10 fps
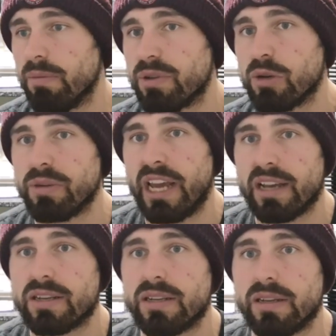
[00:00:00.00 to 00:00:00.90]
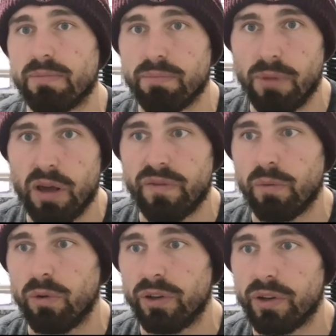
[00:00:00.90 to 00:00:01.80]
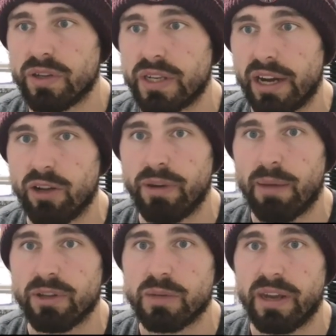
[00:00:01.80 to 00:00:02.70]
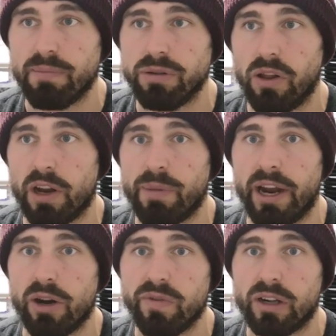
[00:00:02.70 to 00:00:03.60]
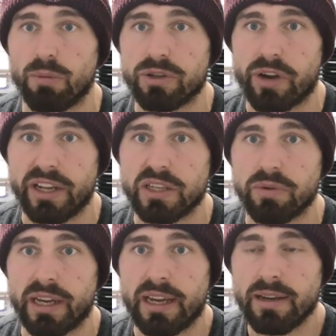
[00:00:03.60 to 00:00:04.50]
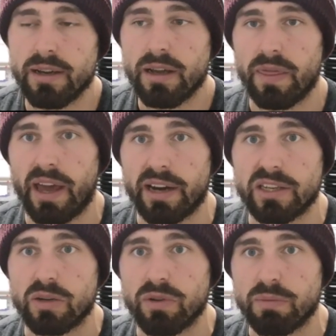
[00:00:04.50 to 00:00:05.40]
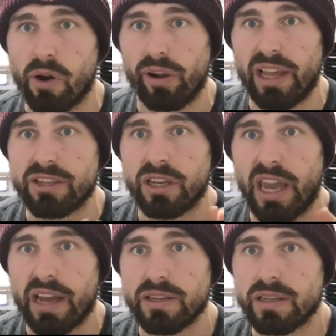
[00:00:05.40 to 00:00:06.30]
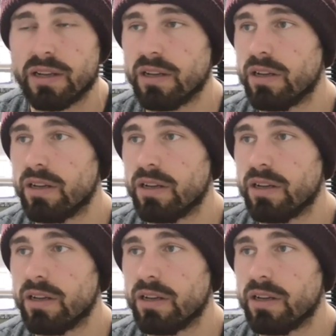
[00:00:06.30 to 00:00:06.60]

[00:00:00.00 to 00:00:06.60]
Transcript: Somebody asked Murphy, would Stendhal be able to be employed by another club straight away? The answer was more or less yes.